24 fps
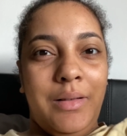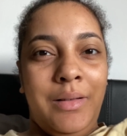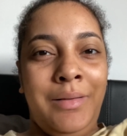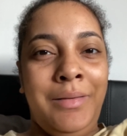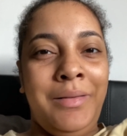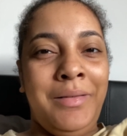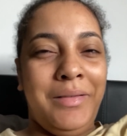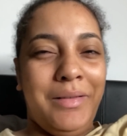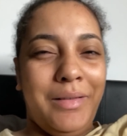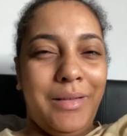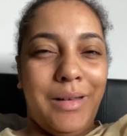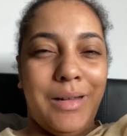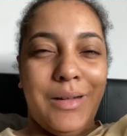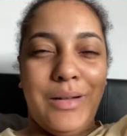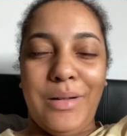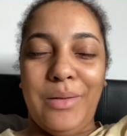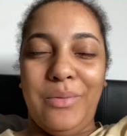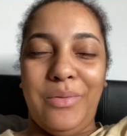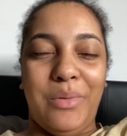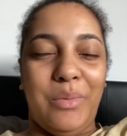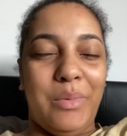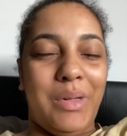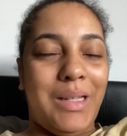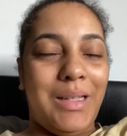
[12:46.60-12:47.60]
I don't know
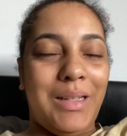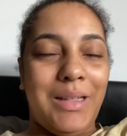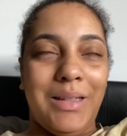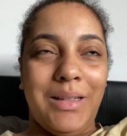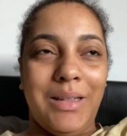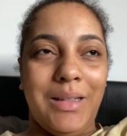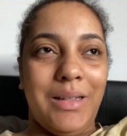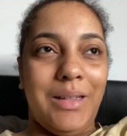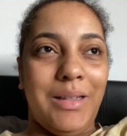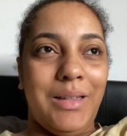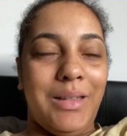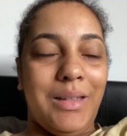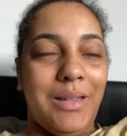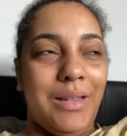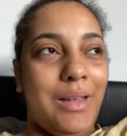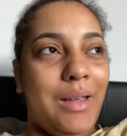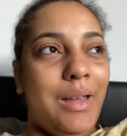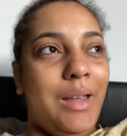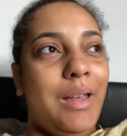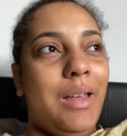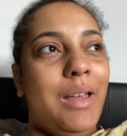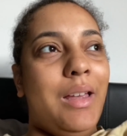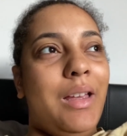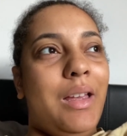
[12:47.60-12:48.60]
if it makes sense.
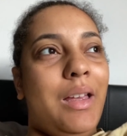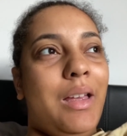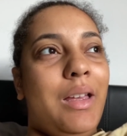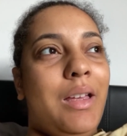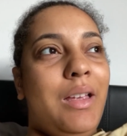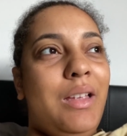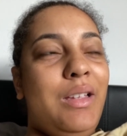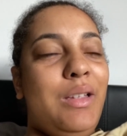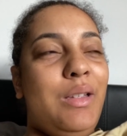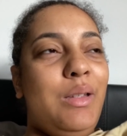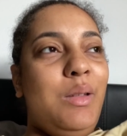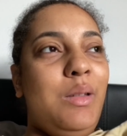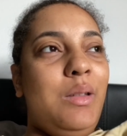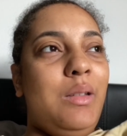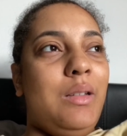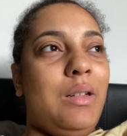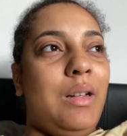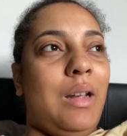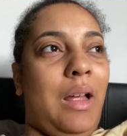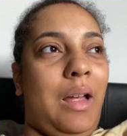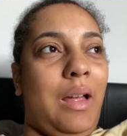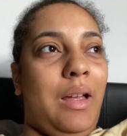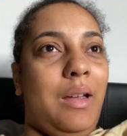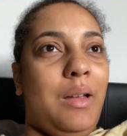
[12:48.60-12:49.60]

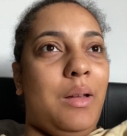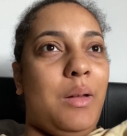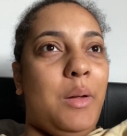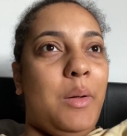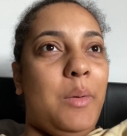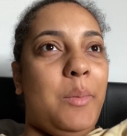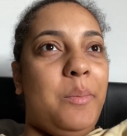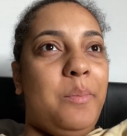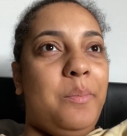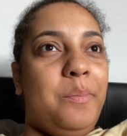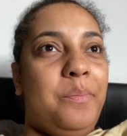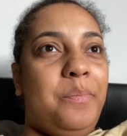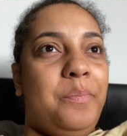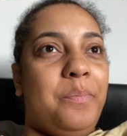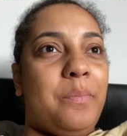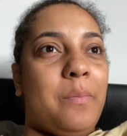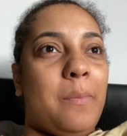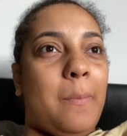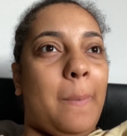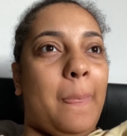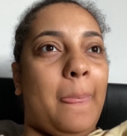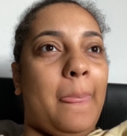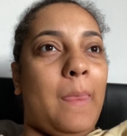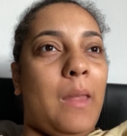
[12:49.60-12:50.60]
Like
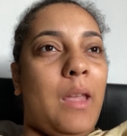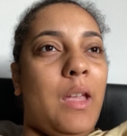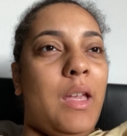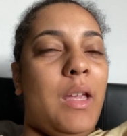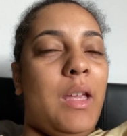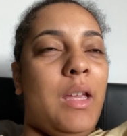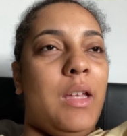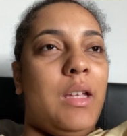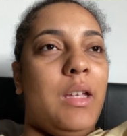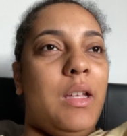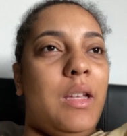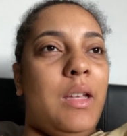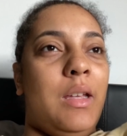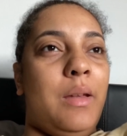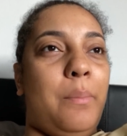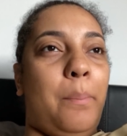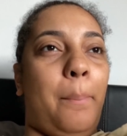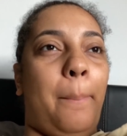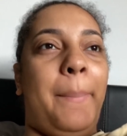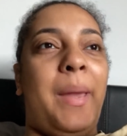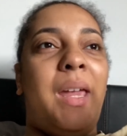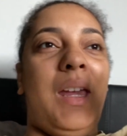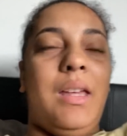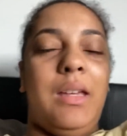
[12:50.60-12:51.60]
it it
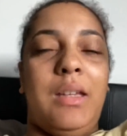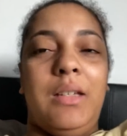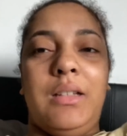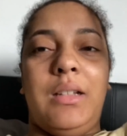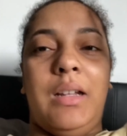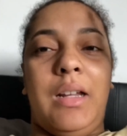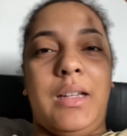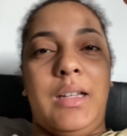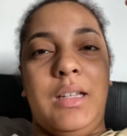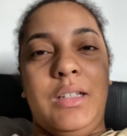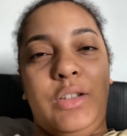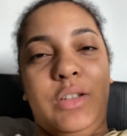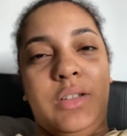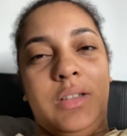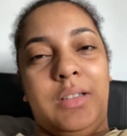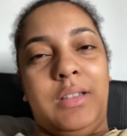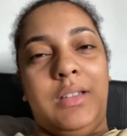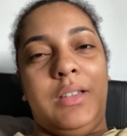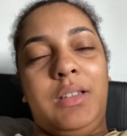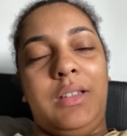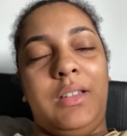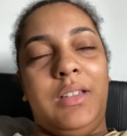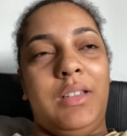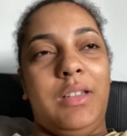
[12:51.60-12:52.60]
peaks, like it just
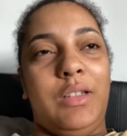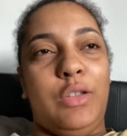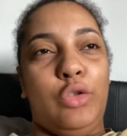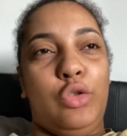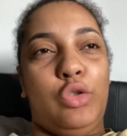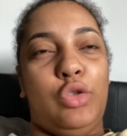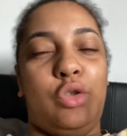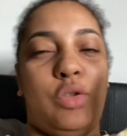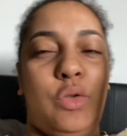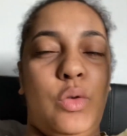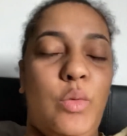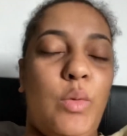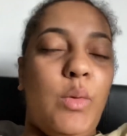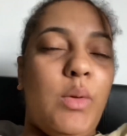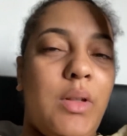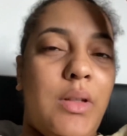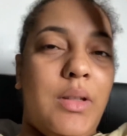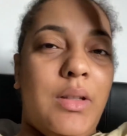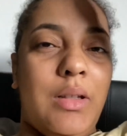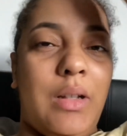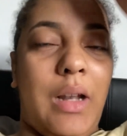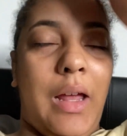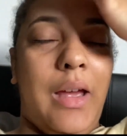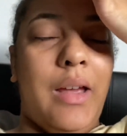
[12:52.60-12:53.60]

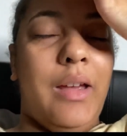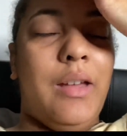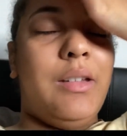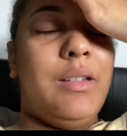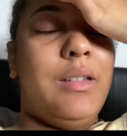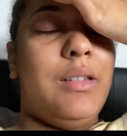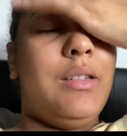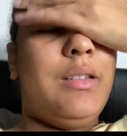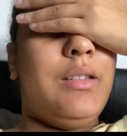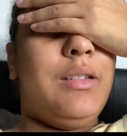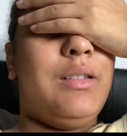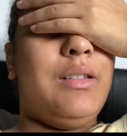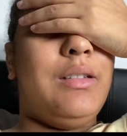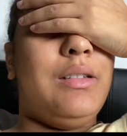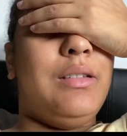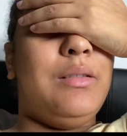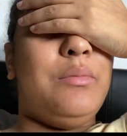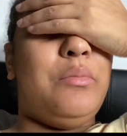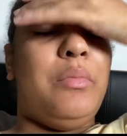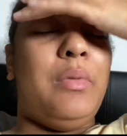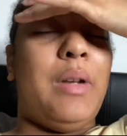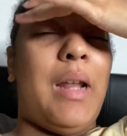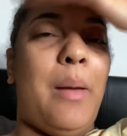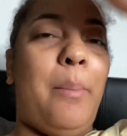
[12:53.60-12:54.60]
shoots like
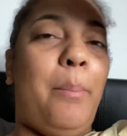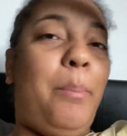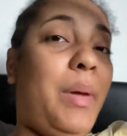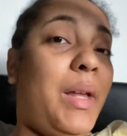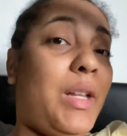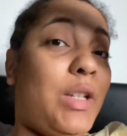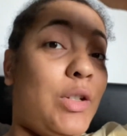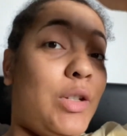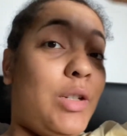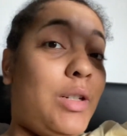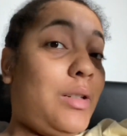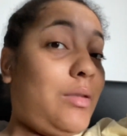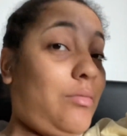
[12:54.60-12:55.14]
like bitch,